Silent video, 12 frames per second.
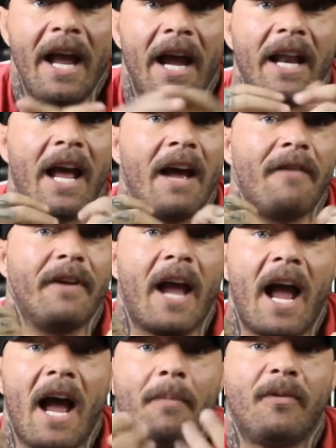and having
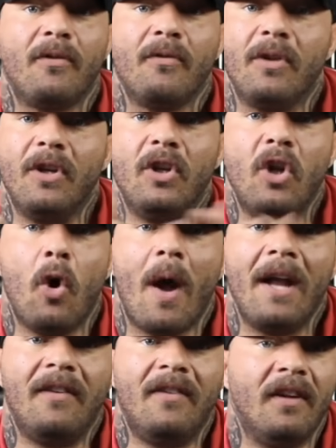absolutely no
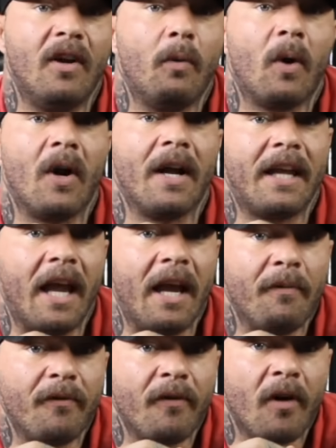idea where it
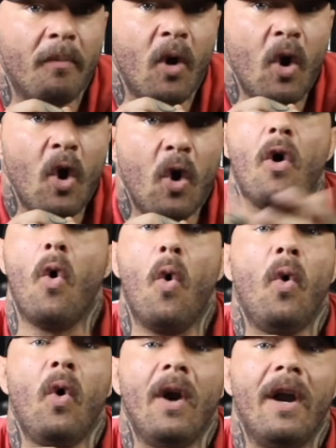came from
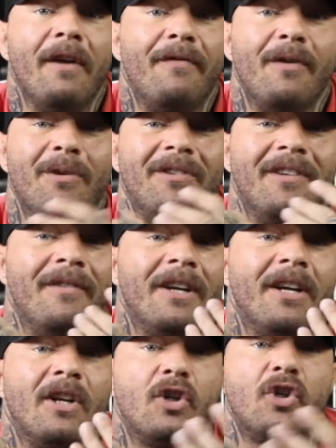or if it was even
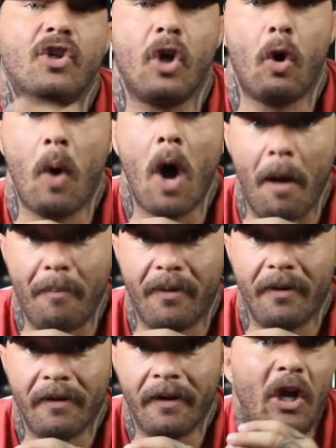going to show up.
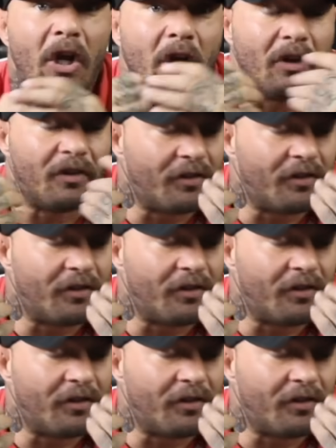You'd